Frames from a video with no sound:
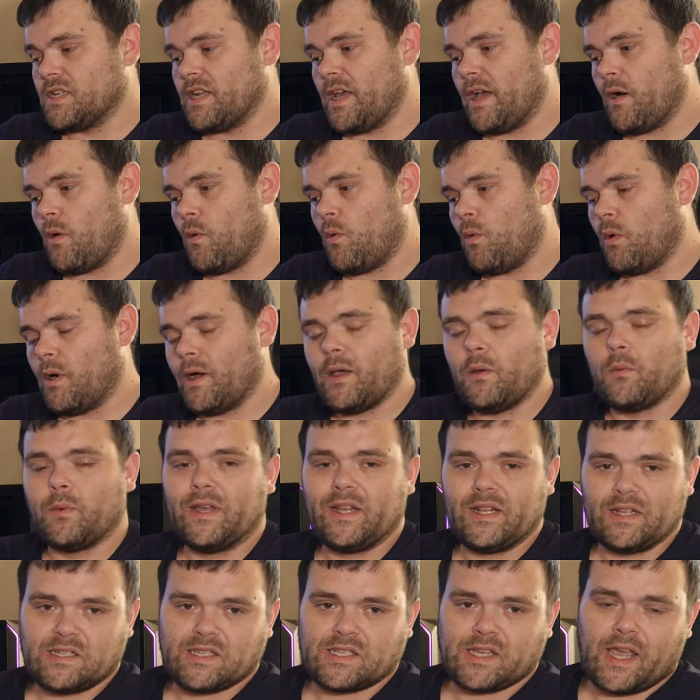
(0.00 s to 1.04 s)
Now, what I
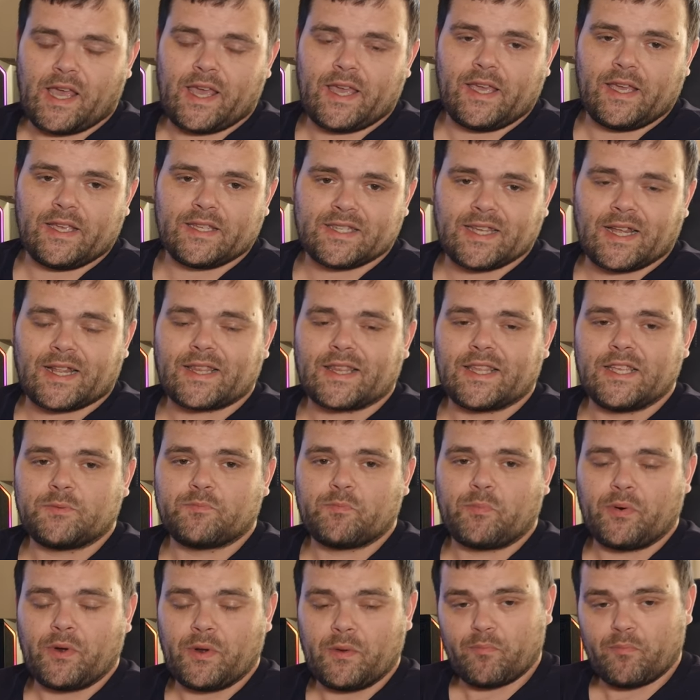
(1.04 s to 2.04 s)
will say is at this